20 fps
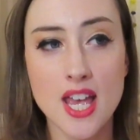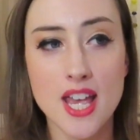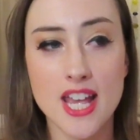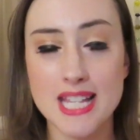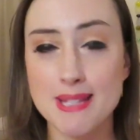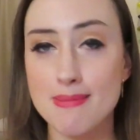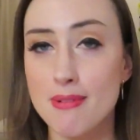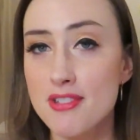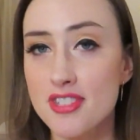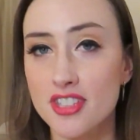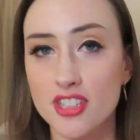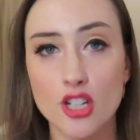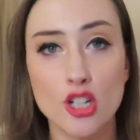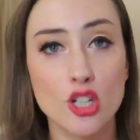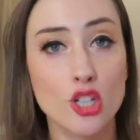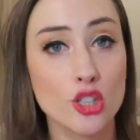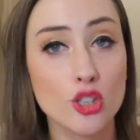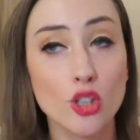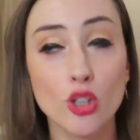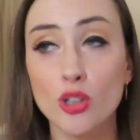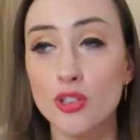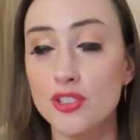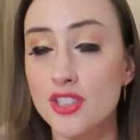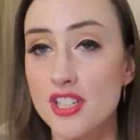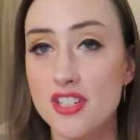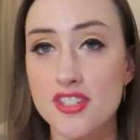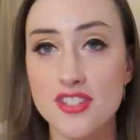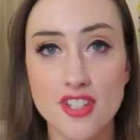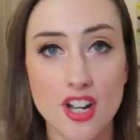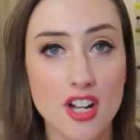It smells like a good
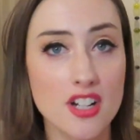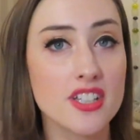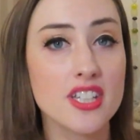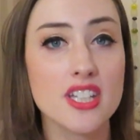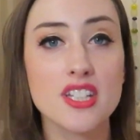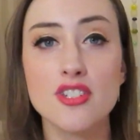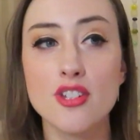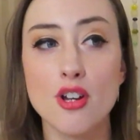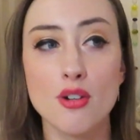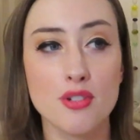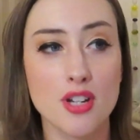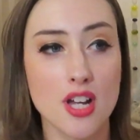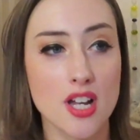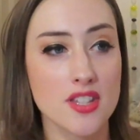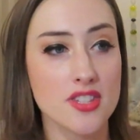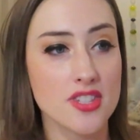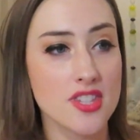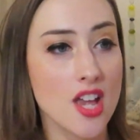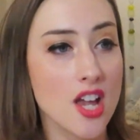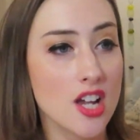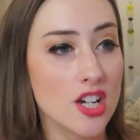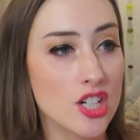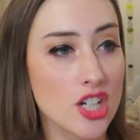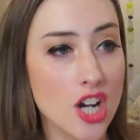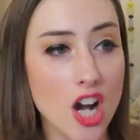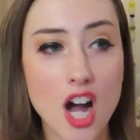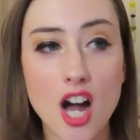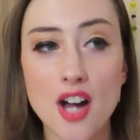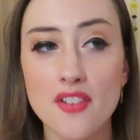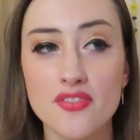old Dunkin' Donuts
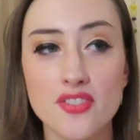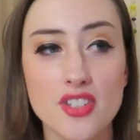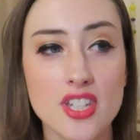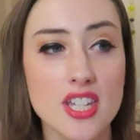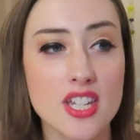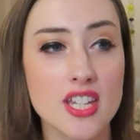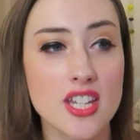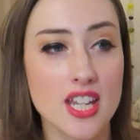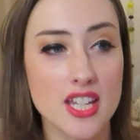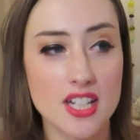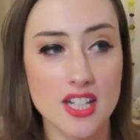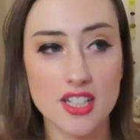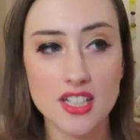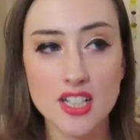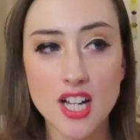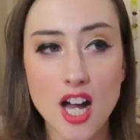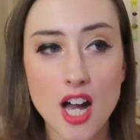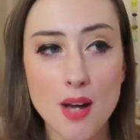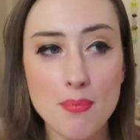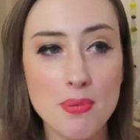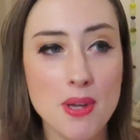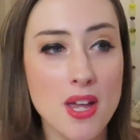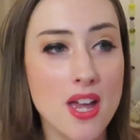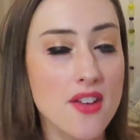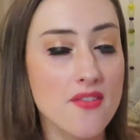coffee in a cup.